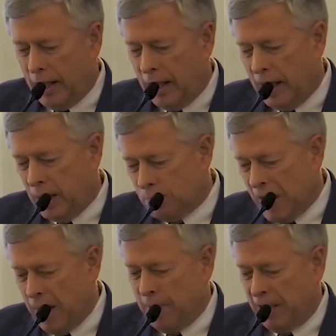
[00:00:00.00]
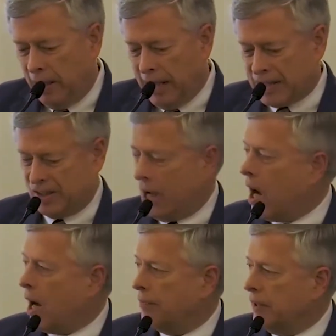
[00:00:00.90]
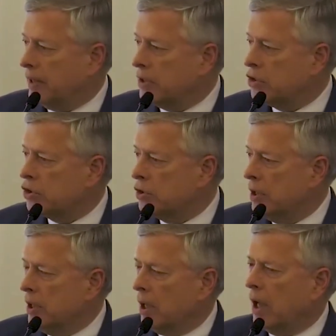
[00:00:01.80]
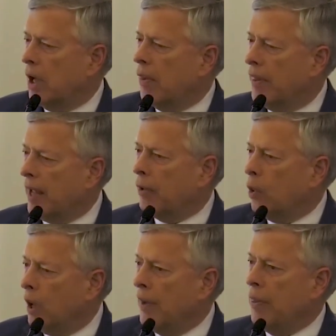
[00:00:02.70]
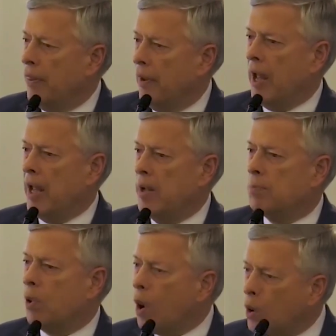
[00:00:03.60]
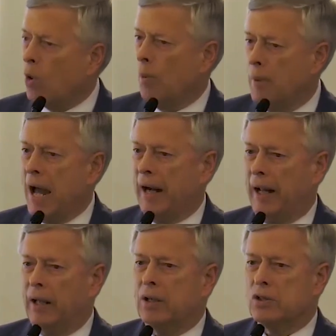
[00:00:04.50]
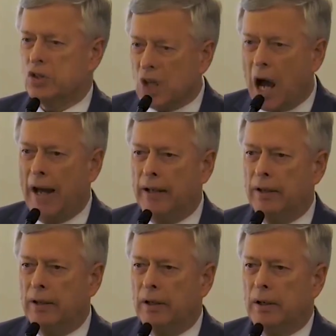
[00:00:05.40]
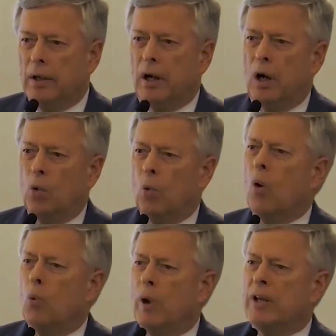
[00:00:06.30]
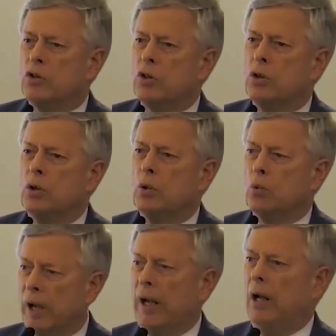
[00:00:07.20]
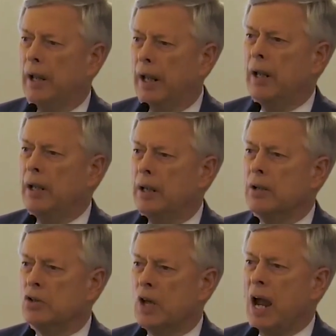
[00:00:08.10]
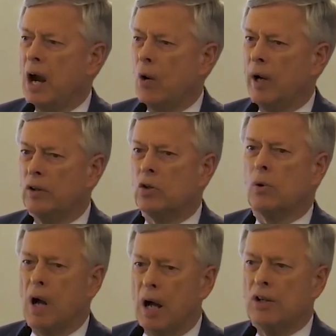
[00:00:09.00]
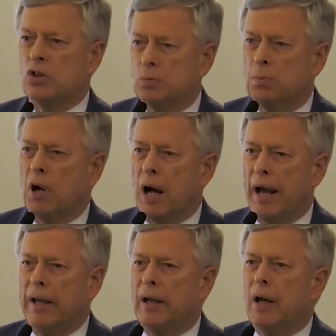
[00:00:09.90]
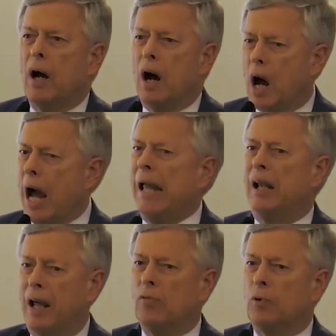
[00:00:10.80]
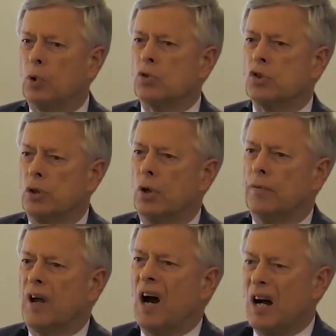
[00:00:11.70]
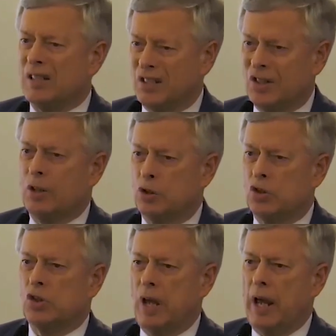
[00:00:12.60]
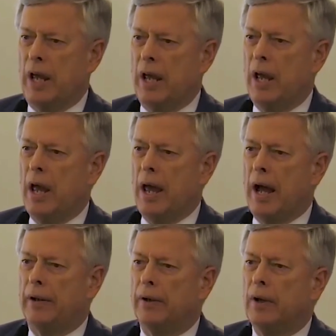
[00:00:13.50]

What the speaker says: it may be less obvious that on the programmatic side, what we do really is characterized by high levels of constancy and